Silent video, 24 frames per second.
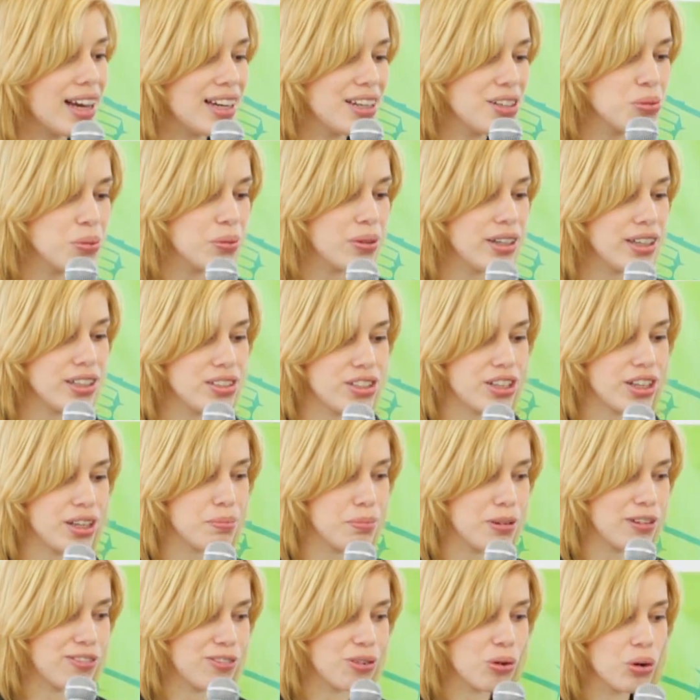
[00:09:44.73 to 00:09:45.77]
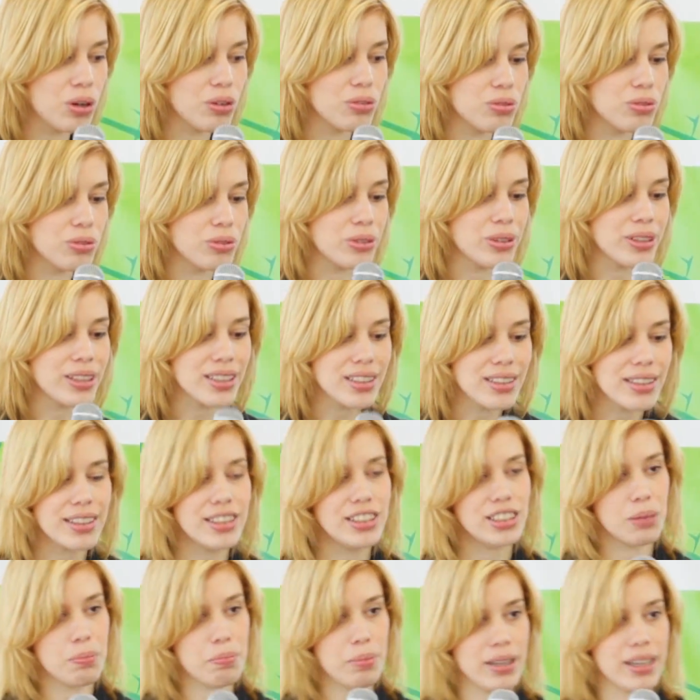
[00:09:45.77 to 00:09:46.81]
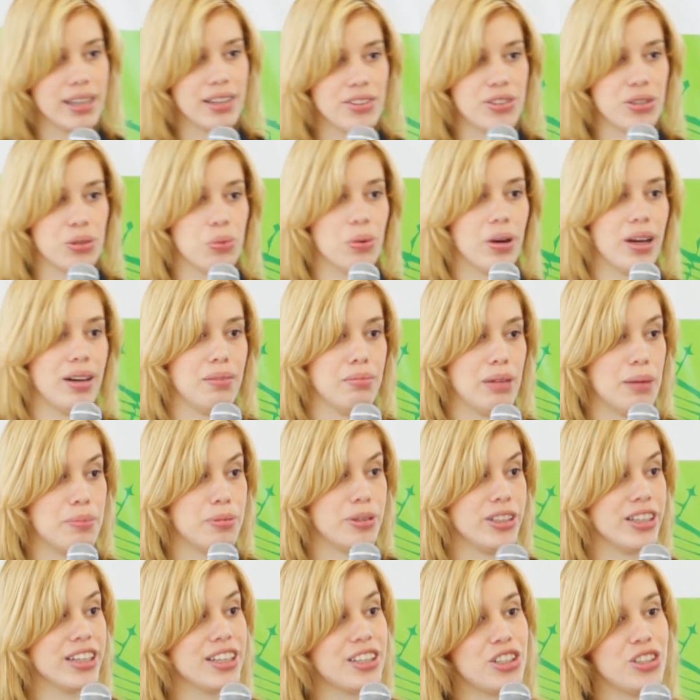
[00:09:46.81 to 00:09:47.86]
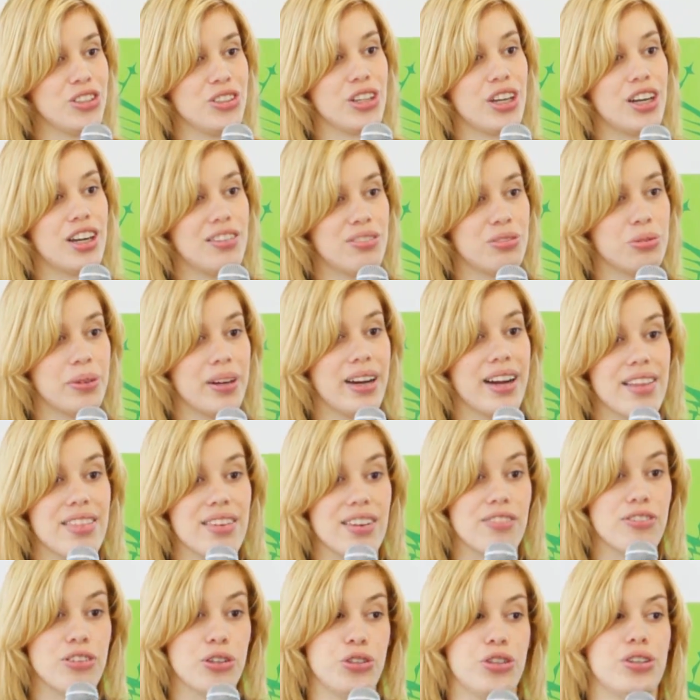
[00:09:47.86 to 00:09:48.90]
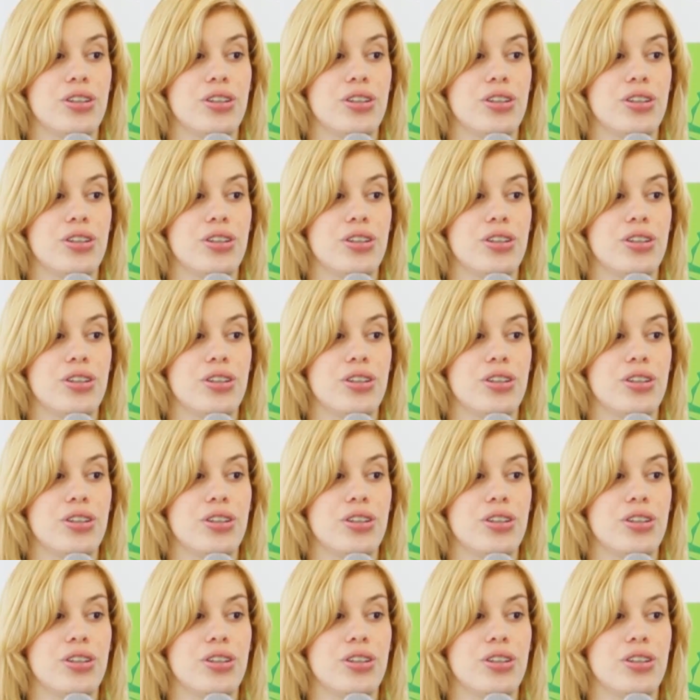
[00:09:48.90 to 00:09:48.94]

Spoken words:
I just wanted to, before really jumping into what my predictions are for where I think